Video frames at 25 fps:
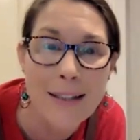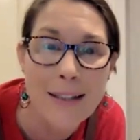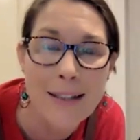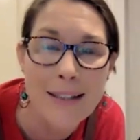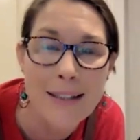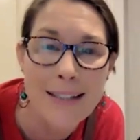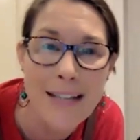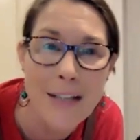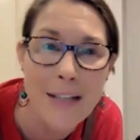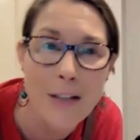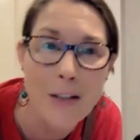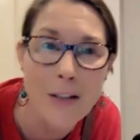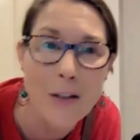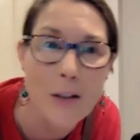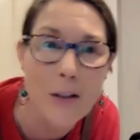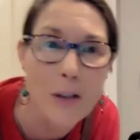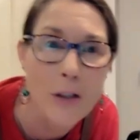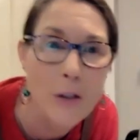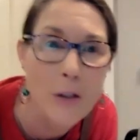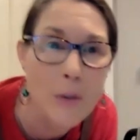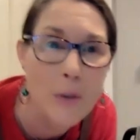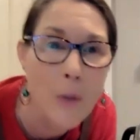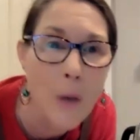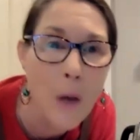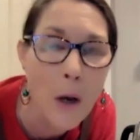send
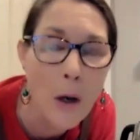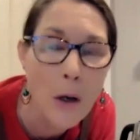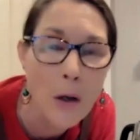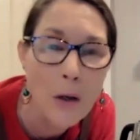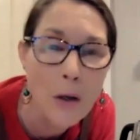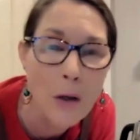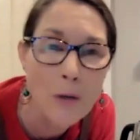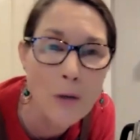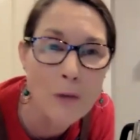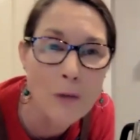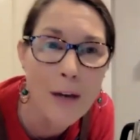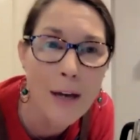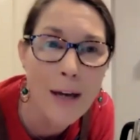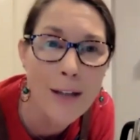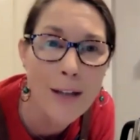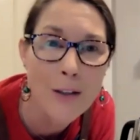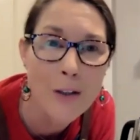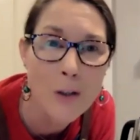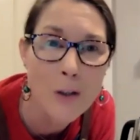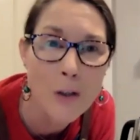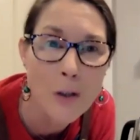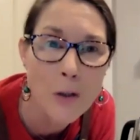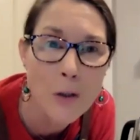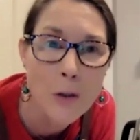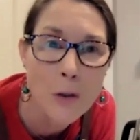you over
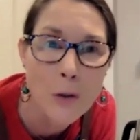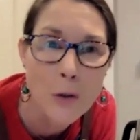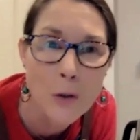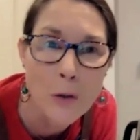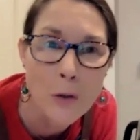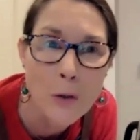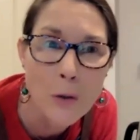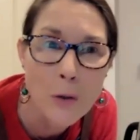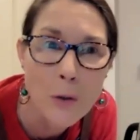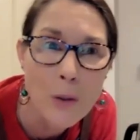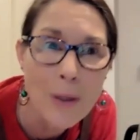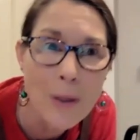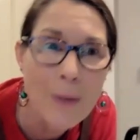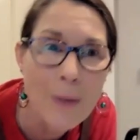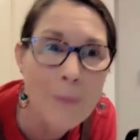to